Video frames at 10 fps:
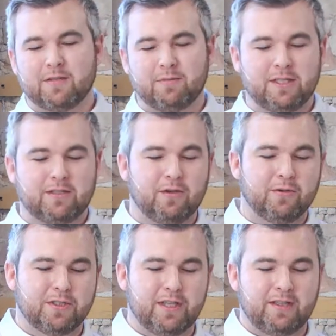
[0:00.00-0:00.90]
space
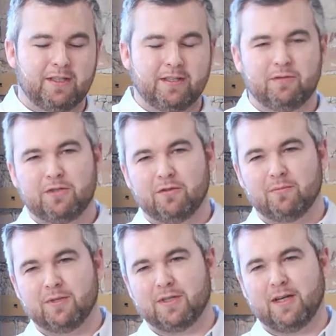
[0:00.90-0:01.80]
knows that these reach
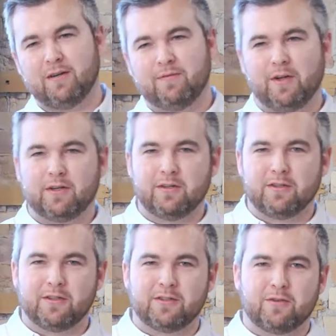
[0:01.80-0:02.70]
numbers are kind of fickle
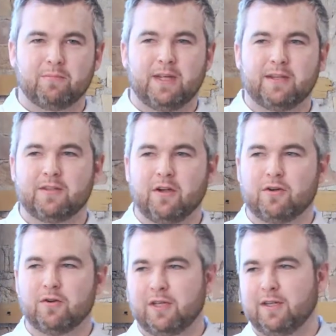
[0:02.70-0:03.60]
because they're based on
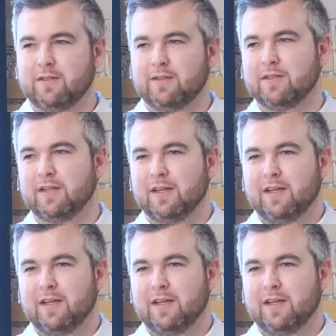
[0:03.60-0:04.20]
cookies.